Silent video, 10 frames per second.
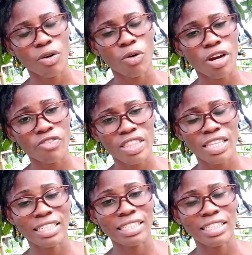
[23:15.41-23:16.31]
or
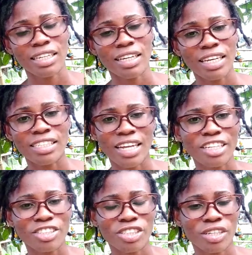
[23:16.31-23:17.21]
everything in
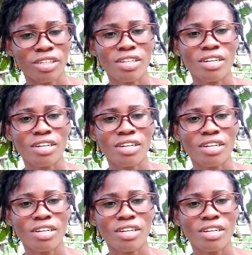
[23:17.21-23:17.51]
nature.